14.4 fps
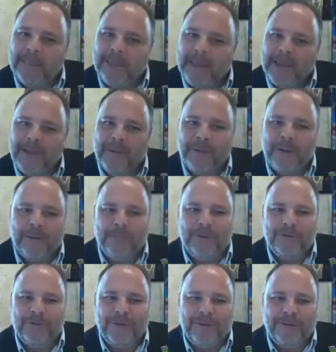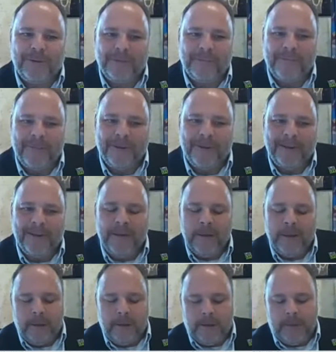Thank you, Ann. I appreciate your
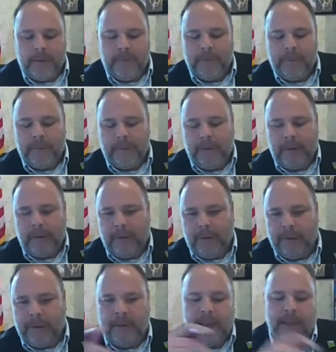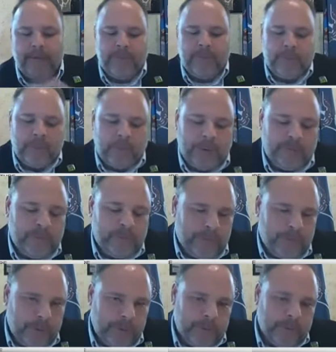time. Gavin, question
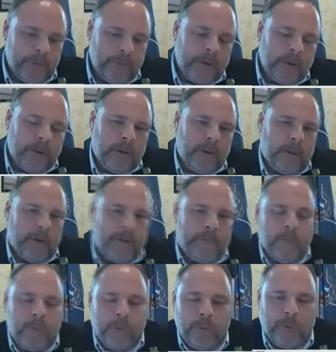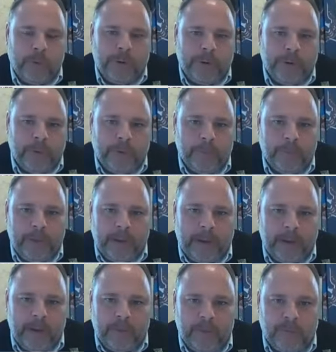for you. Earlier, we
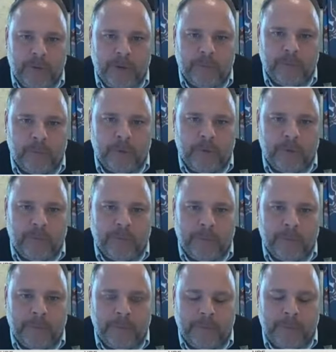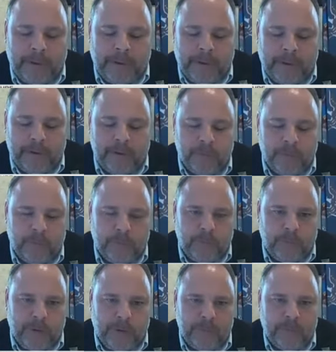had a discussion. One of my colleagues was
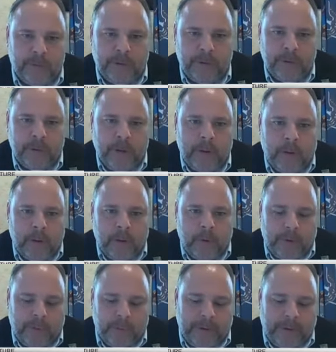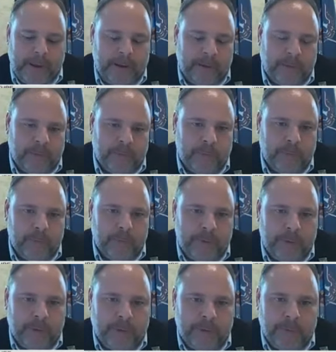questioning one of the panelists
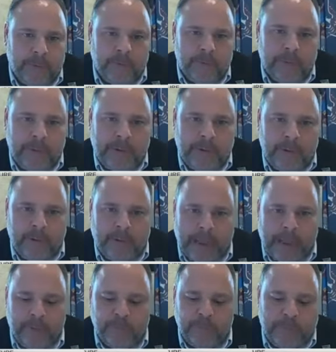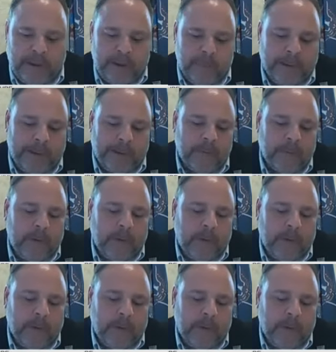when there was comments made about